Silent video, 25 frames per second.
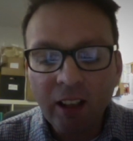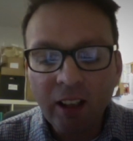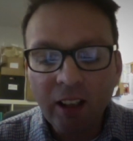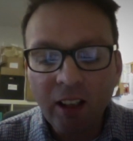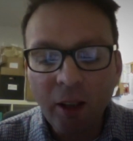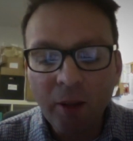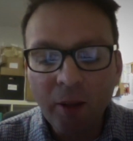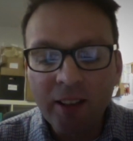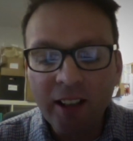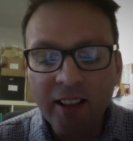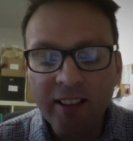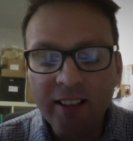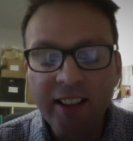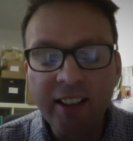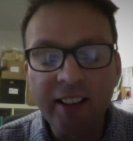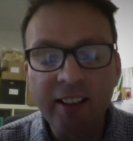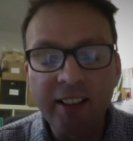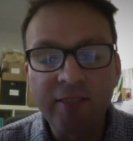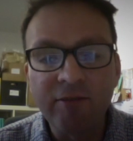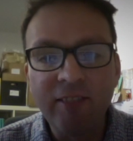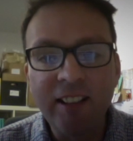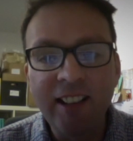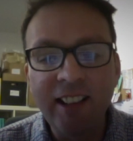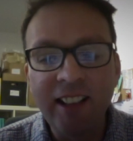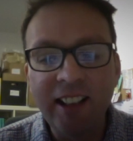I was actually just
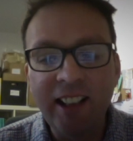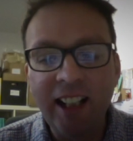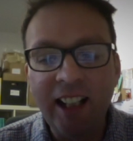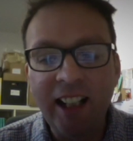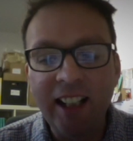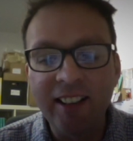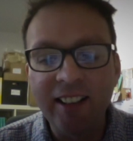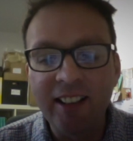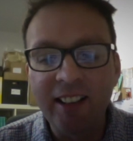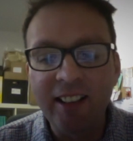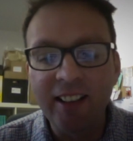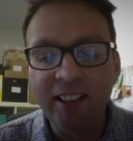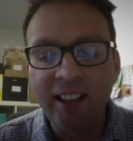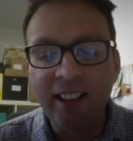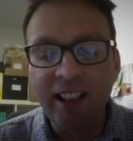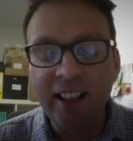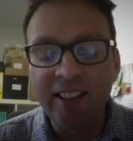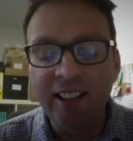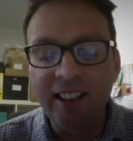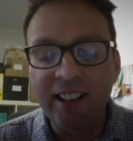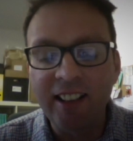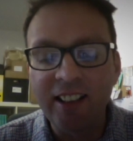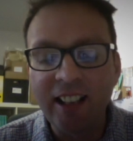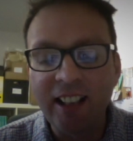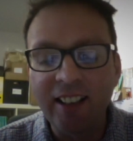reading Keats
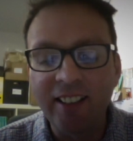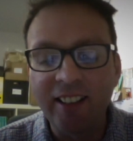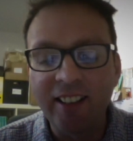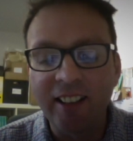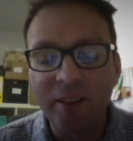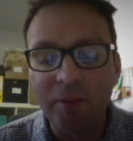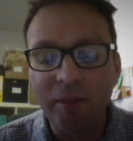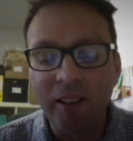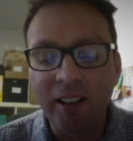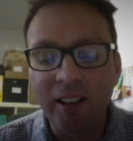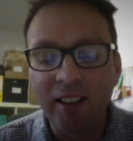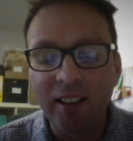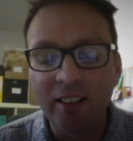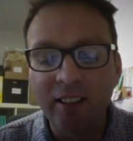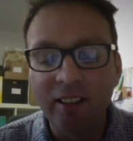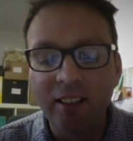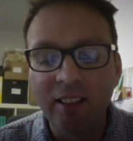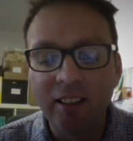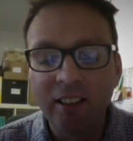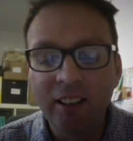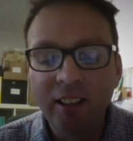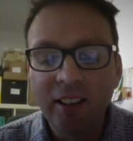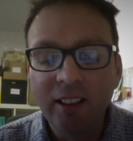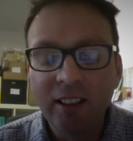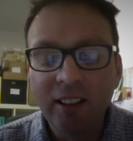Keats's letters where
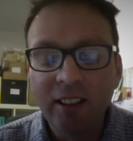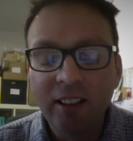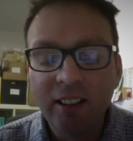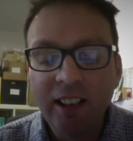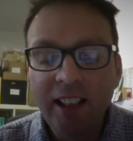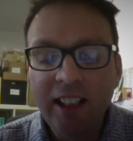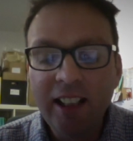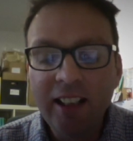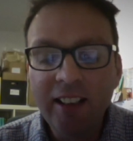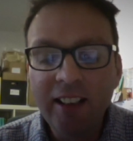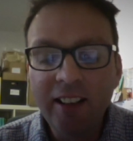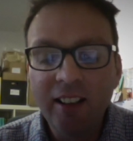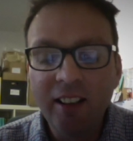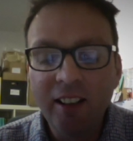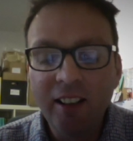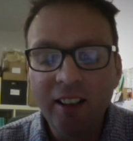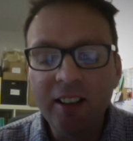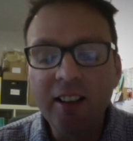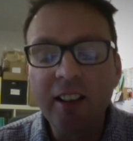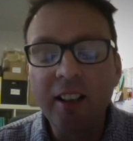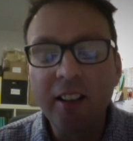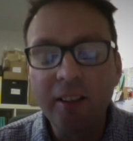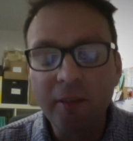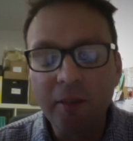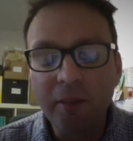he
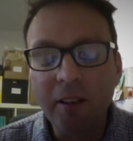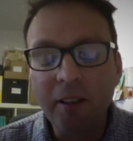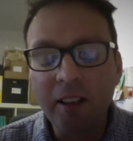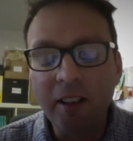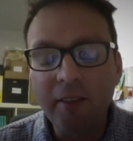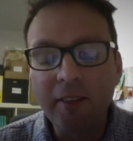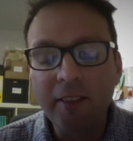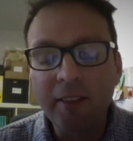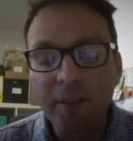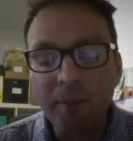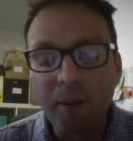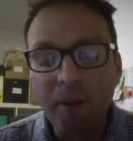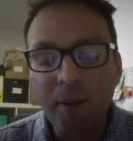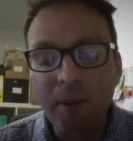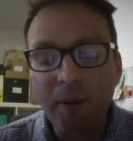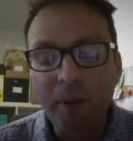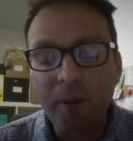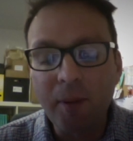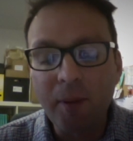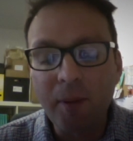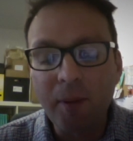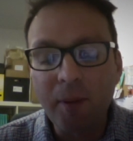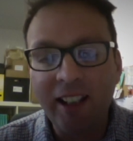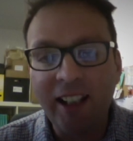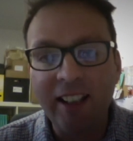uh, uh, well there's a
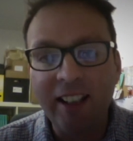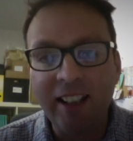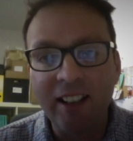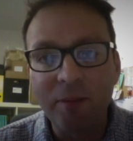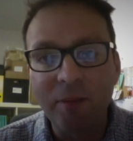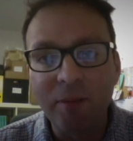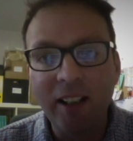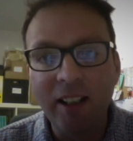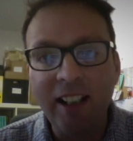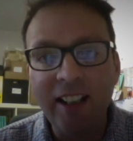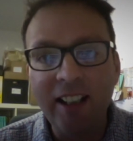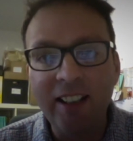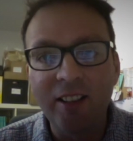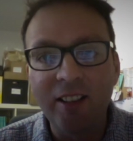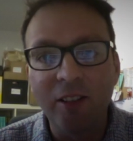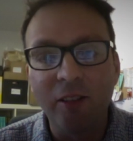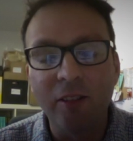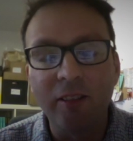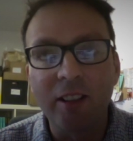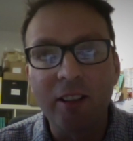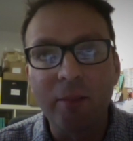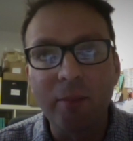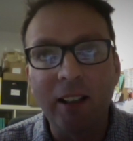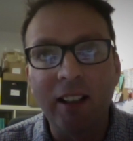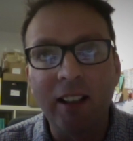poem by Keats where he
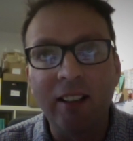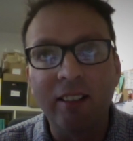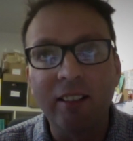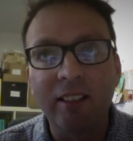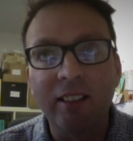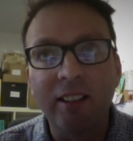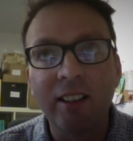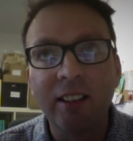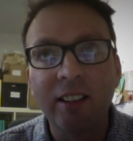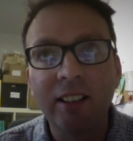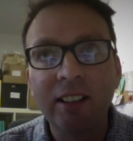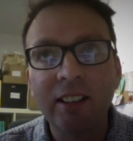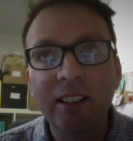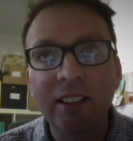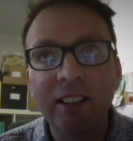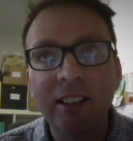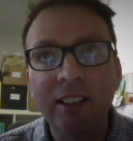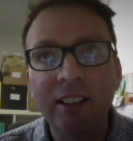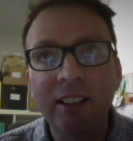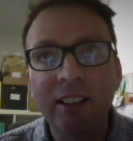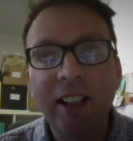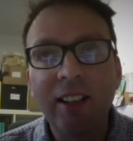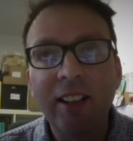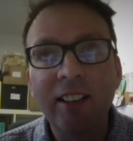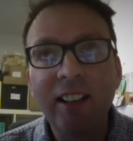talks about
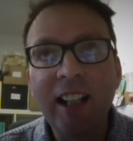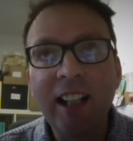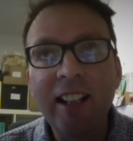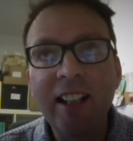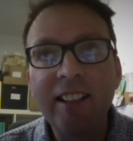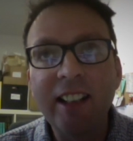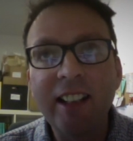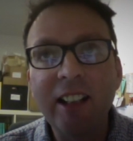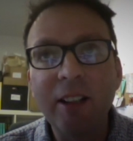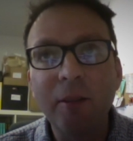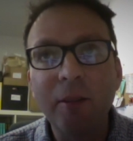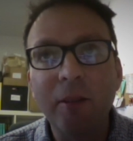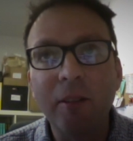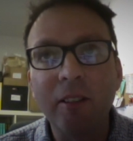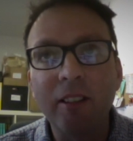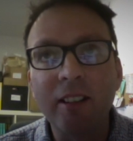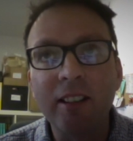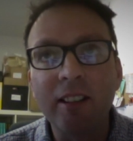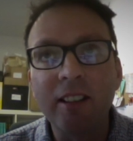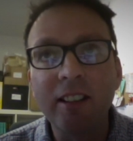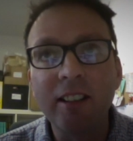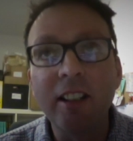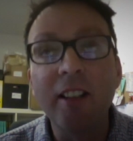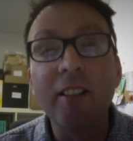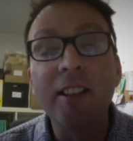how lazy he
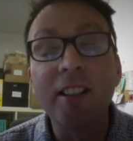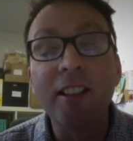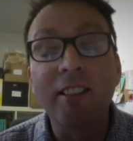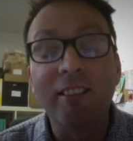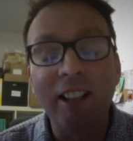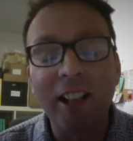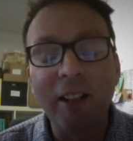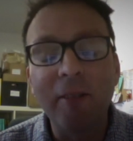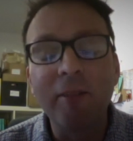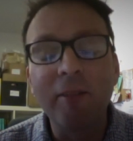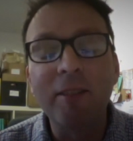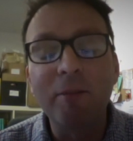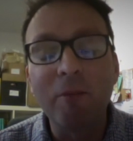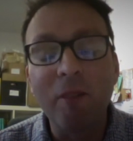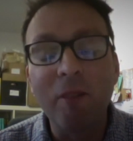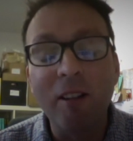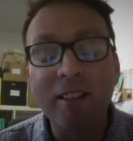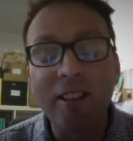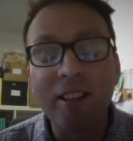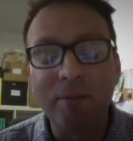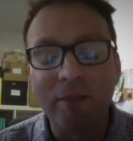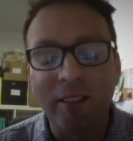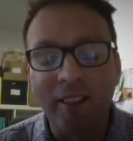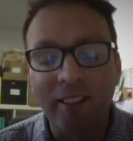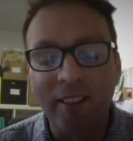was. No, sorry, it was
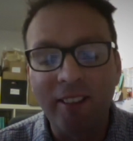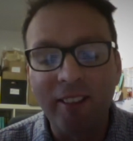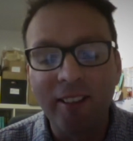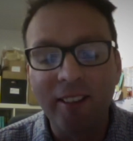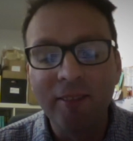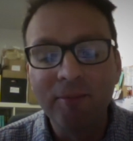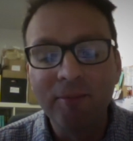Wordsworth.